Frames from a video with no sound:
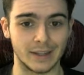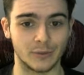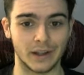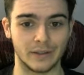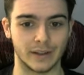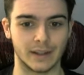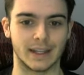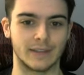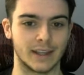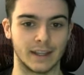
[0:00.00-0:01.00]
relevant. Like
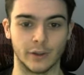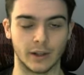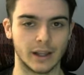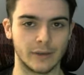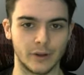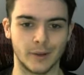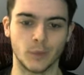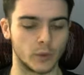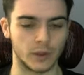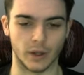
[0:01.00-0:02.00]
if they kill the Cleffa,
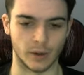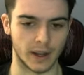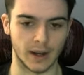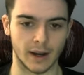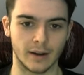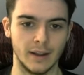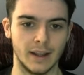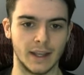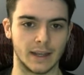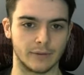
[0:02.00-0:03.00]
we don't care.
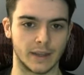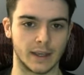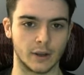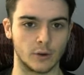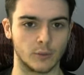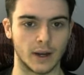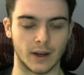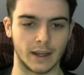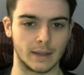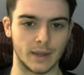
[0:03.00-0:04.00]
If they go Rare
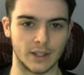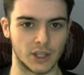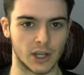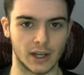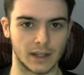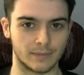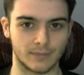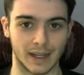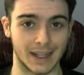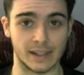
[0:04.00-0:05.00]
Candy Pidgeot,
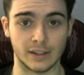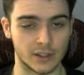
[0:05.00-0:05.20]
like Instant